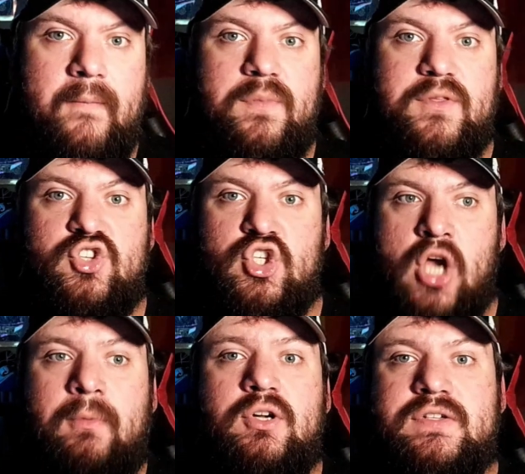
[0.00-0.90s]

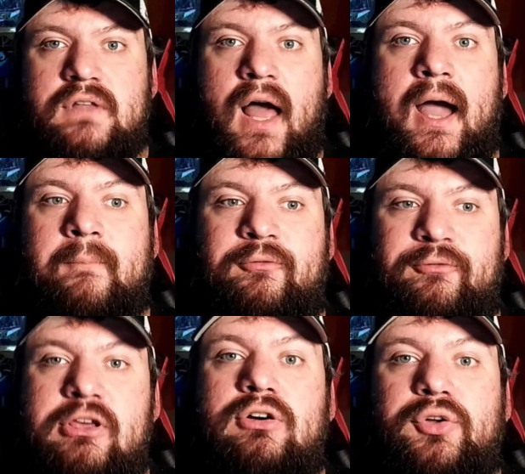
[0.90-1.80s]
SummerSlam
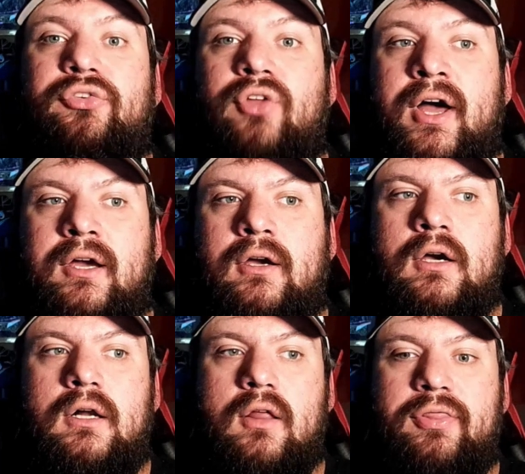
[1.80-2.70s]
feels like
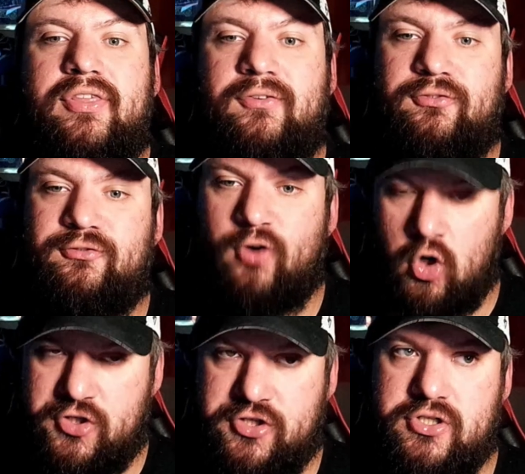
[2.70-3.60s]
the
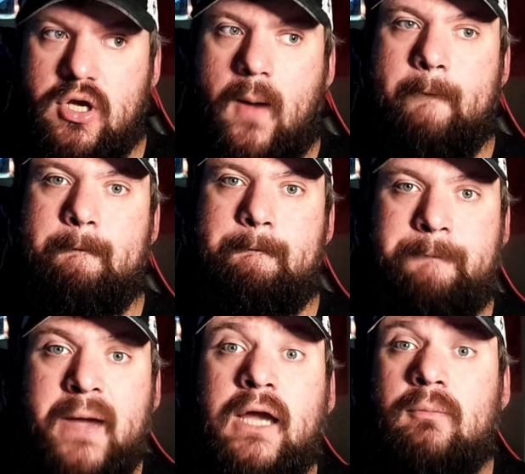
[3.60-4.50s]
first
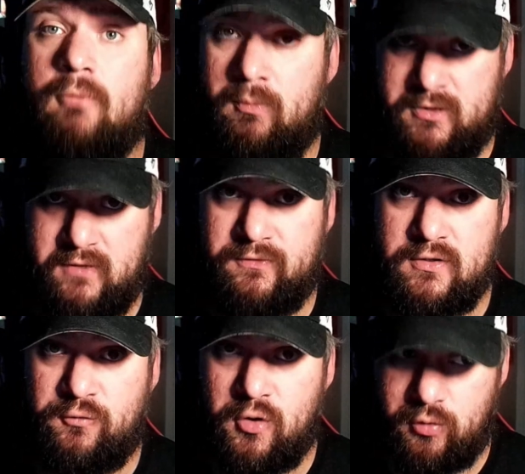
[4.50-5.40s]
big moment of this
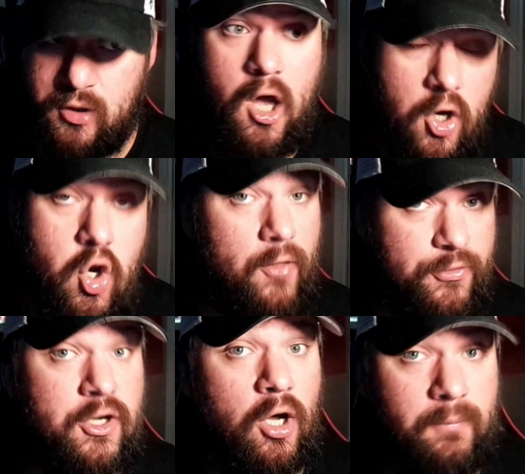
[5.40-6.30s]
feud. Not the
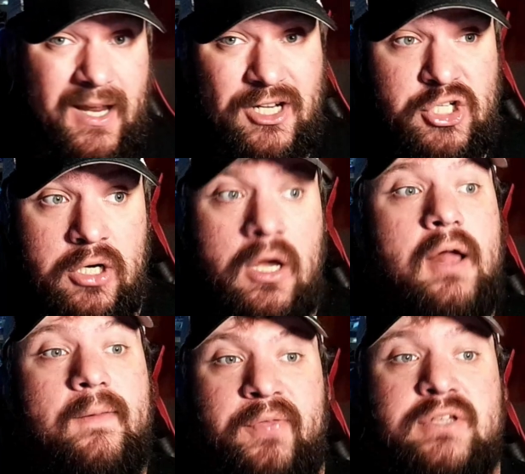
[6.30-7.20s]
culmination.
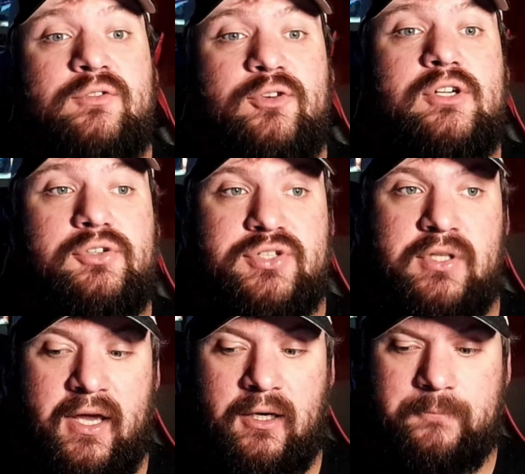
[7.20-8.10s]
This feels
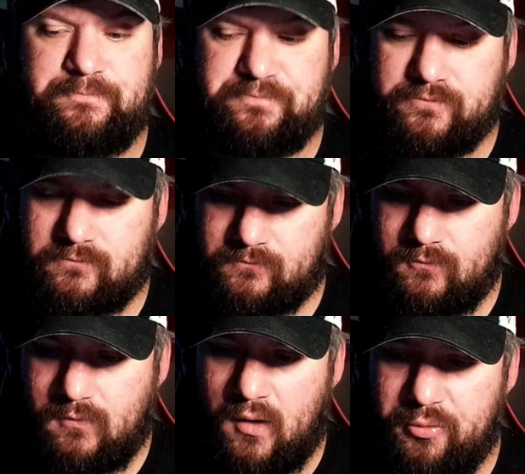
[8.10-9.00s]
like
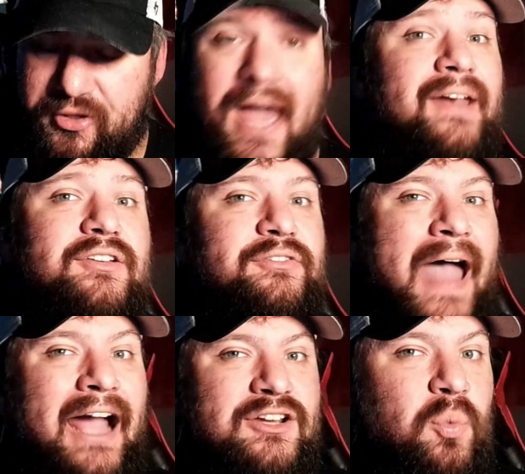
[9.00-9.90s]
the end of
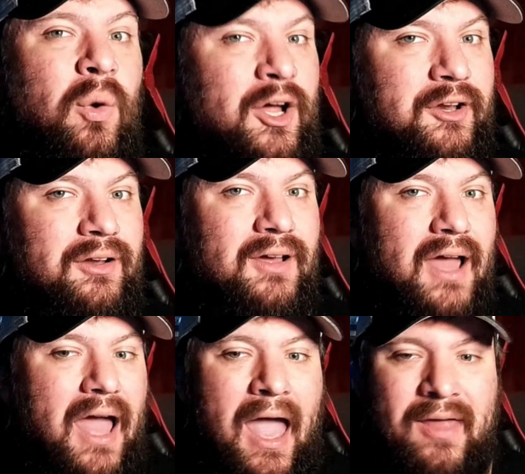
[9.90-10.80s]
Act One.
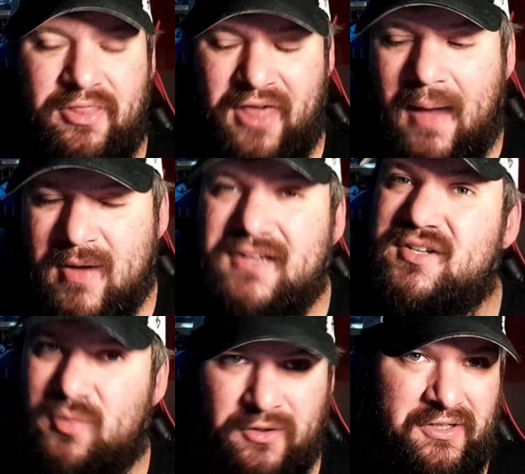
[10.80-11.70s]
And that makes it
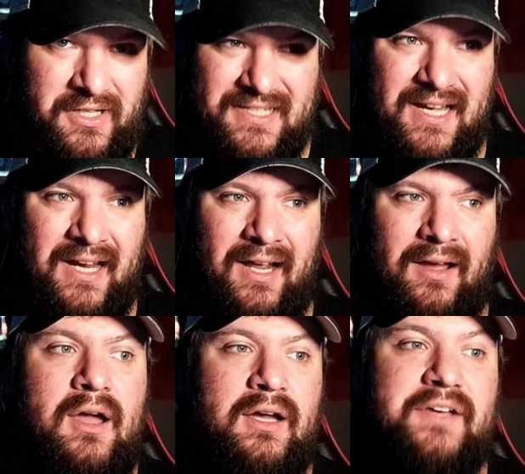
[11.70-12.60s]
really exciting
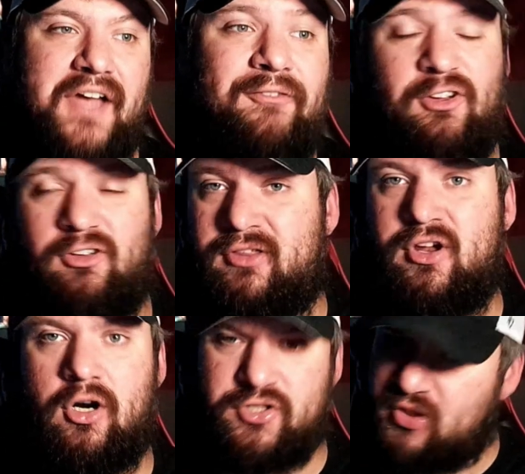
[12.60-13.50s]
because I feel like there
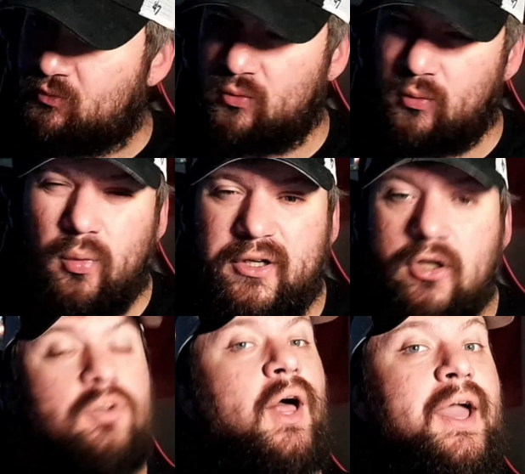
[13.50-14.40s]
are some
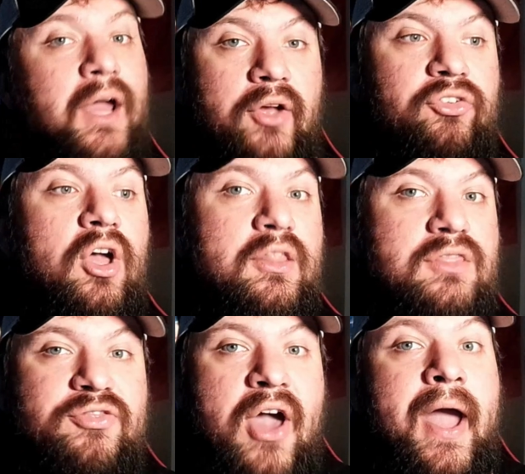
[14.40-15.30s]
real legs
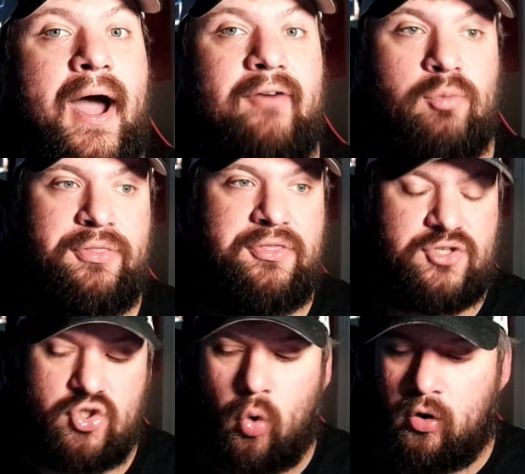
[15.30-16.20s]
that they have with this
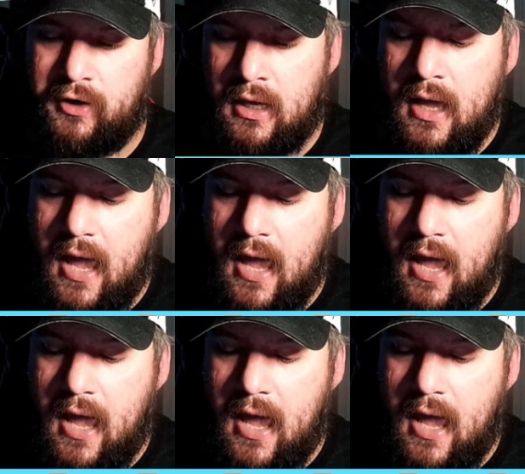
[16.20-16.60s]
story.